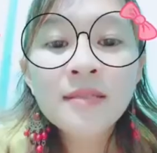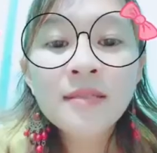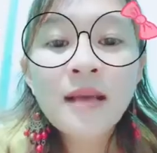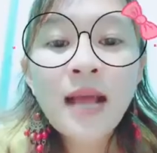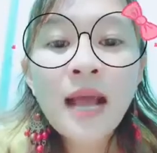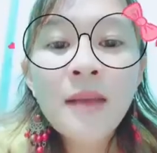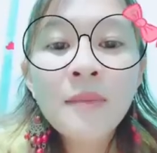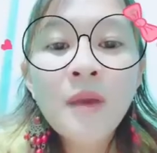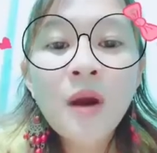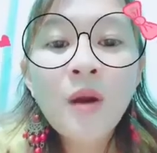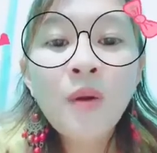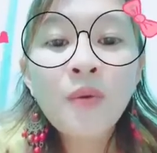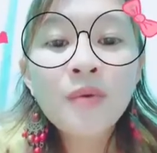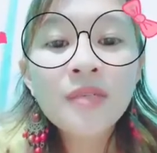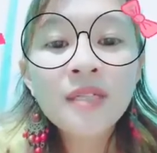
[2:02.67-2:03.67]
I'm
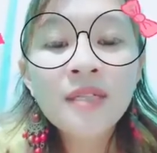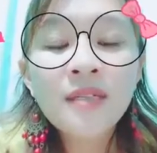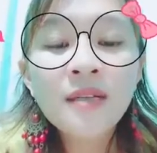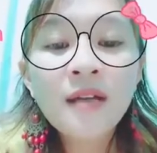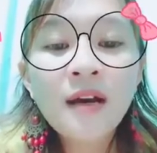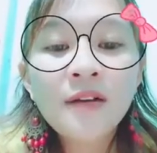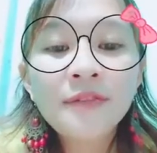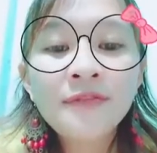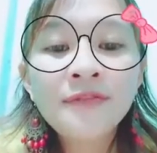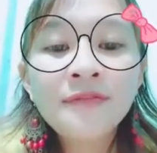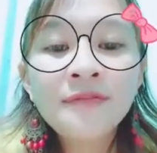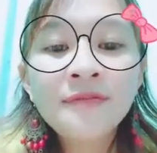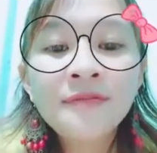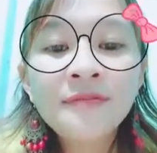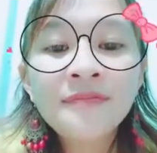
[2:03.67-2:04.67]
old enough.
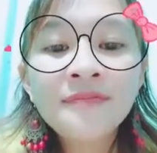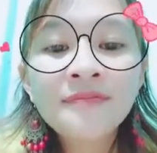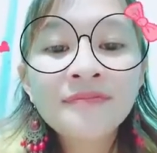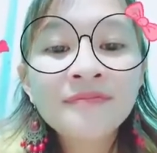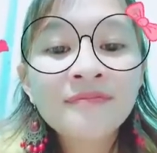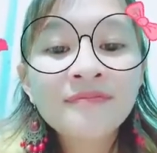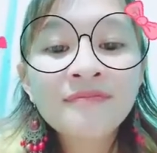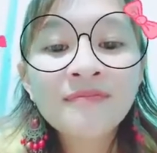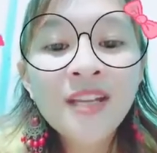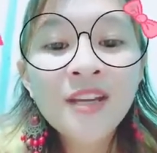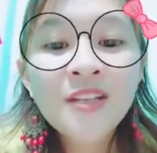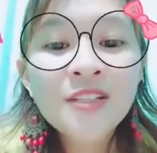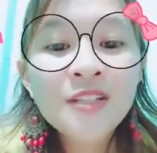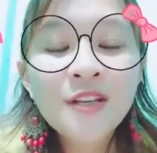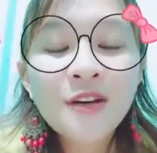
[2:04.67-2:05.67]

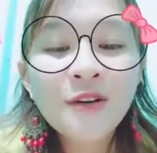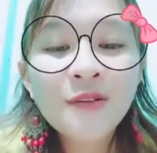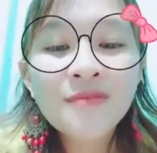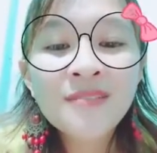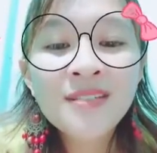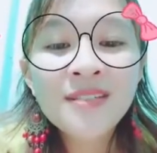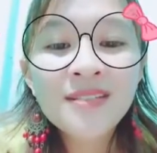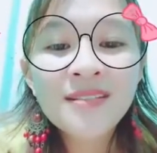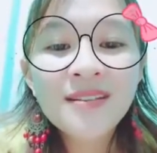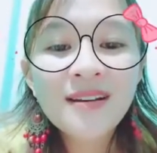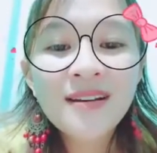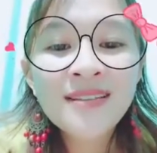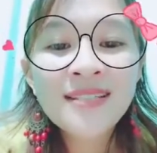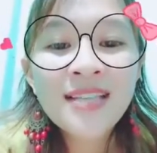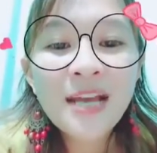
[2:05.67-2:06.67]
So just
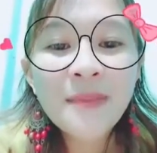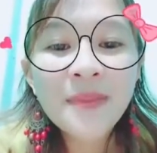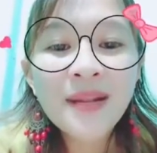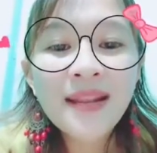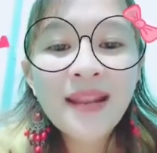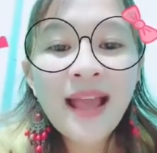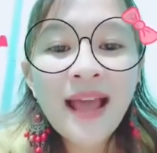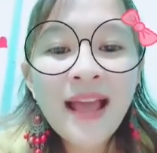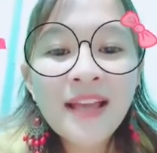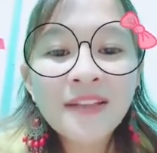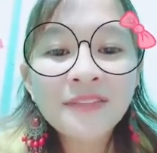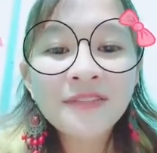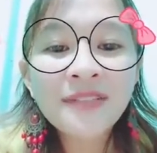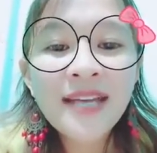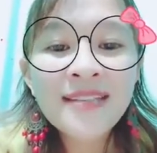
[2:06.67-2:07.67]
accept life
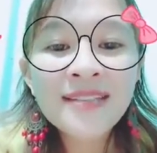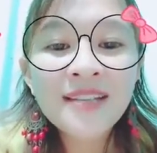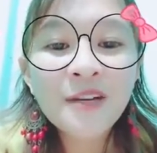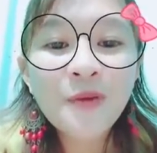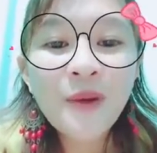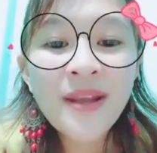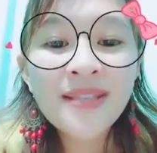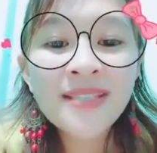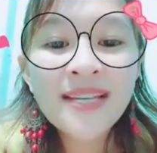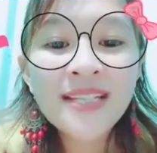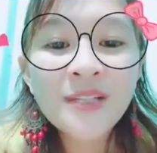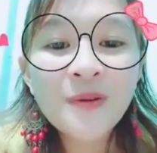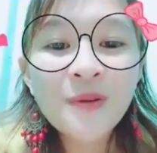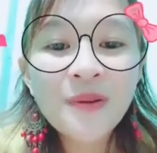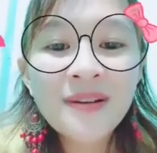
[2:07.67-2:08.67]
as the way it
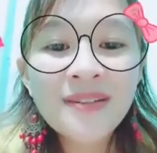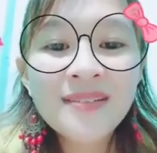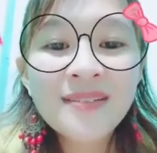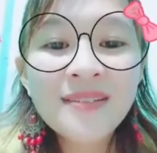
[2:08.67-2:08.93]
was.